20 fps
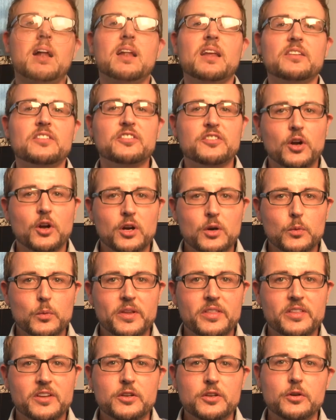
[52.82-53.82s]
Let's start
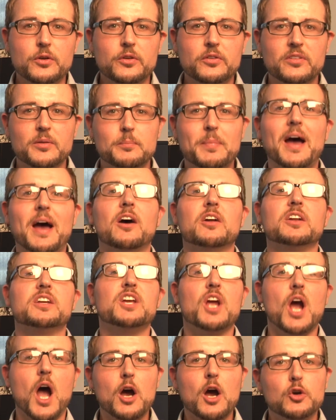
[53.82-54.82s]
with the news about
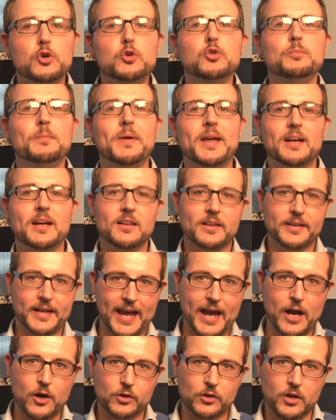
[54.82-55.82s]
Yahoo Mail
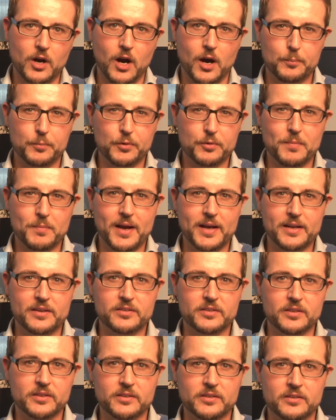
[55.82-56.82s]
account
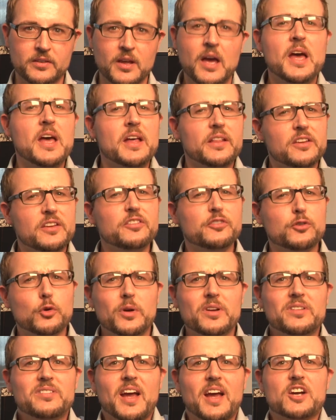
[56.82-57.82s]
compromises. This
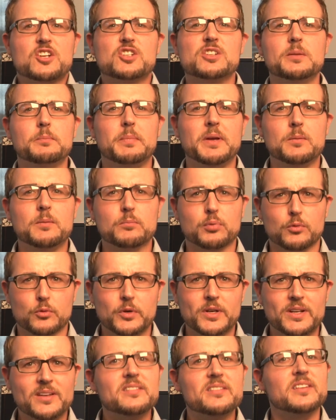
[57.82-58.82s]
story has actually been
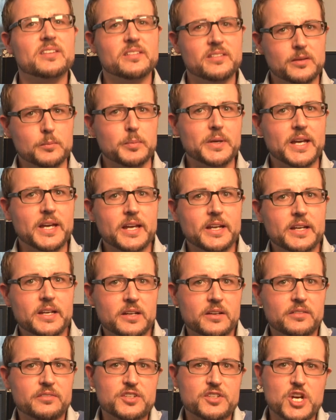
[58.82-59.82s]
brewing since the
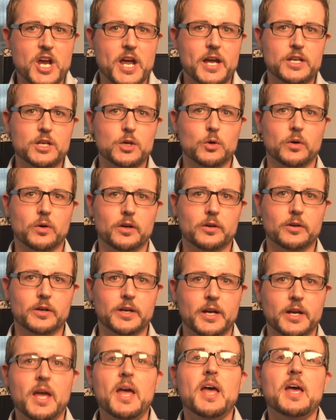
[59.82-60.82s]
beginning of
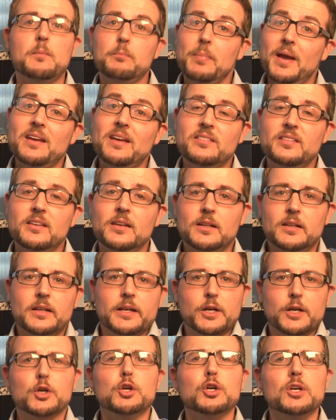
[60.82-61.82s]
January.
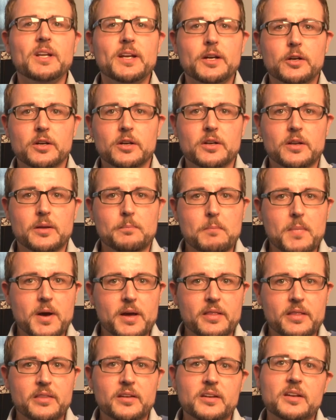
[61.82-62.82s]
Basically, earlier in the
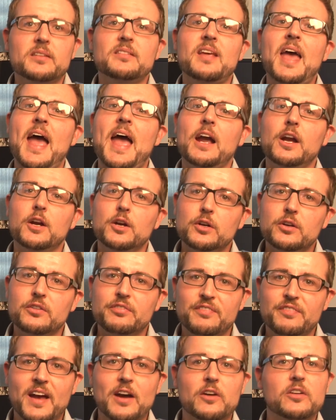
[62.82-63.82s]
month, an attacker
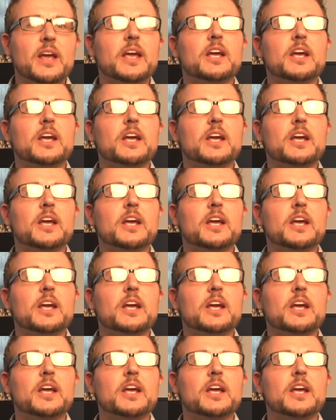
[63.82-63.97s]
found